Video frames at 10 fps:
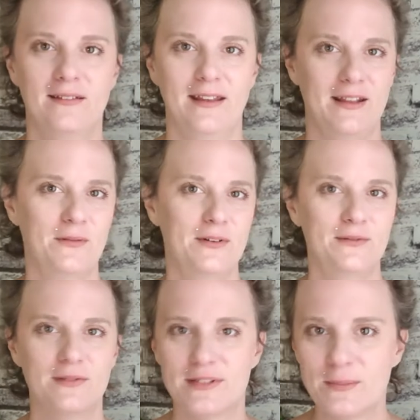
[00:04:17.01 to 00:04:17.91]
Like they
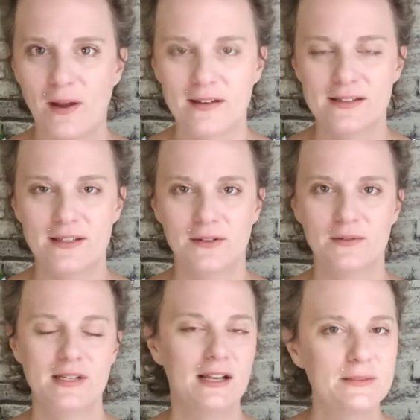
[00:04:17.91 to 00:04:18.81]
wouldn't respond
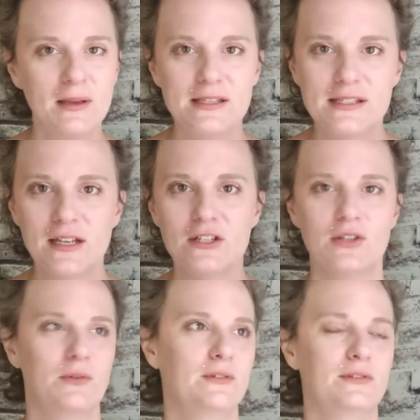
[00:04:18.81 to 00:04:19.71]
to text
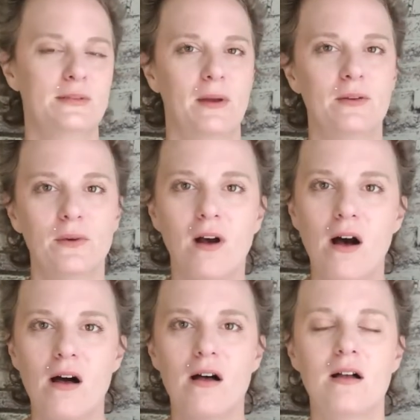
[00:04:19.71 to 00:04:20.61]
message, it wouldn't respond to a
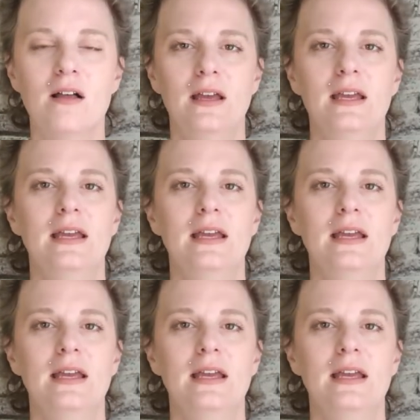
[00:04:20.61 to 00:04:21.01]
call.